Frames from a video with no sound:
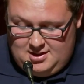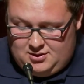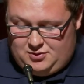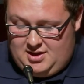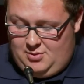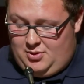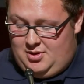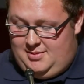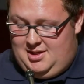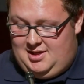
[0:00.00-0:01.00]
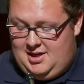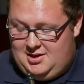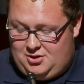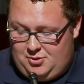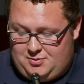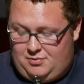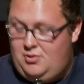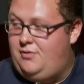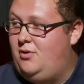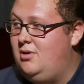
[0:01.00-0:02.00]
So, for today, we're going to be getting to groups of
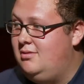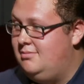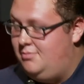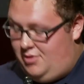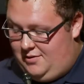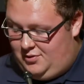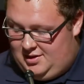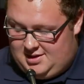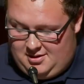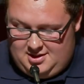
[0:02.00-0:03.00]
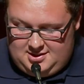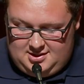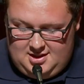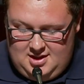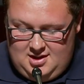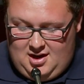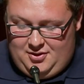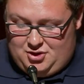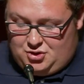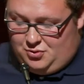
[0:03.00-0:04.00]
three or four, praying for these areas.
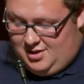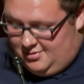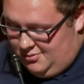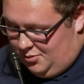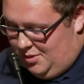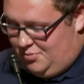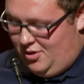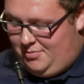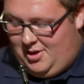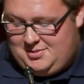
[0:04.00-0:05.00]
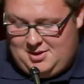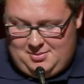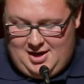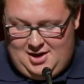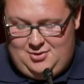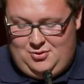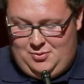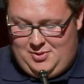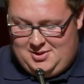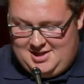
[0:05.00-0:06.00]
On the screen will be prayer prompts to help guide you through
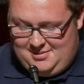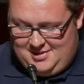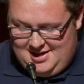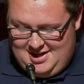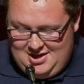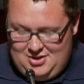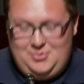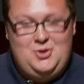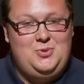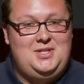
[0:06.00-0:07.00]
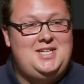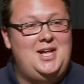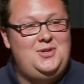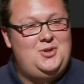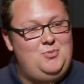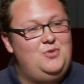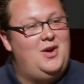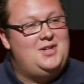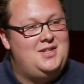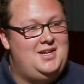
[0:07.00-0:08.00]
the prayer time. There'll be no one telling you to move
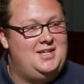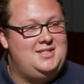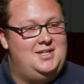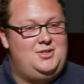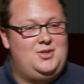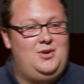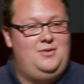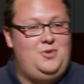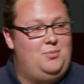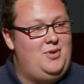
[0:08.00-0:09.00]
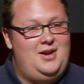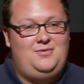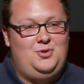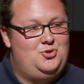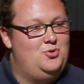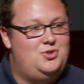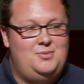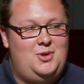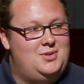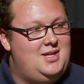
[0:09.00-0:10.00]
on to the next thing. So if you're praying for
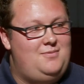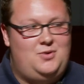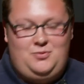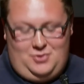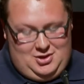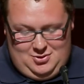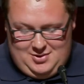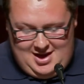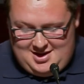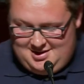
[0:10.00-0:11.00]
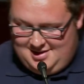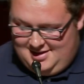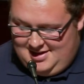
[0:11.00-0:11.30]
Jerusalem the whole time, feel free to do that.